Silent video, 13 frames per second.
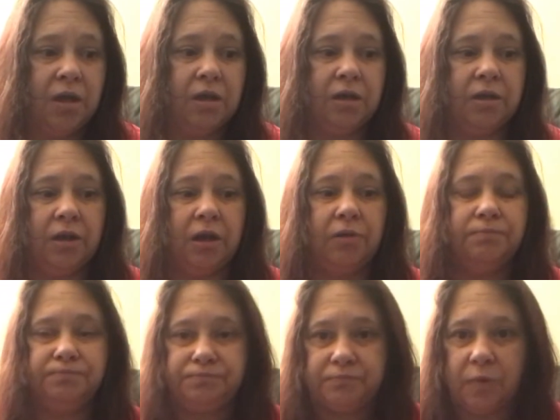you know,
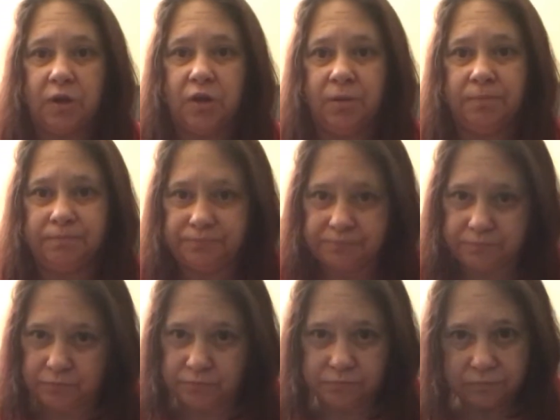
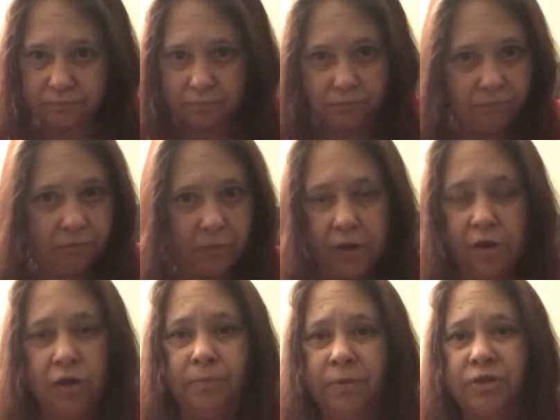
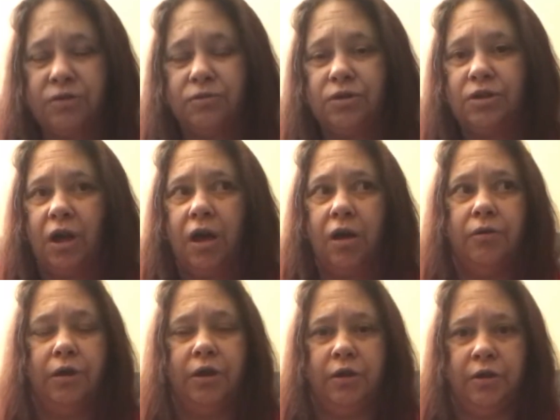your muscles go,
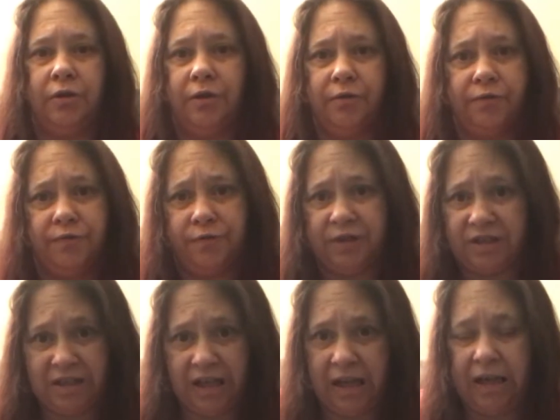you
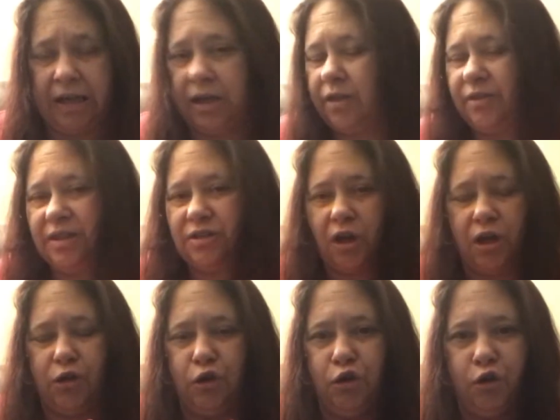fatigue, there's a
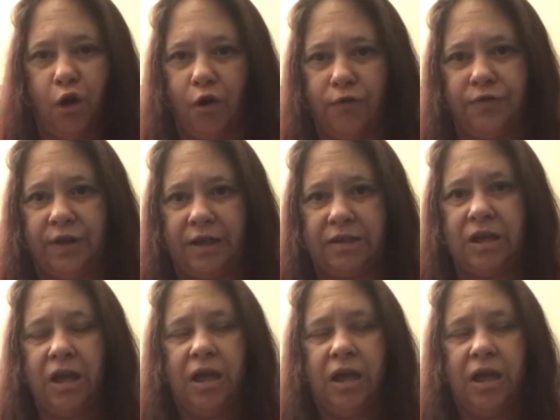lot of things.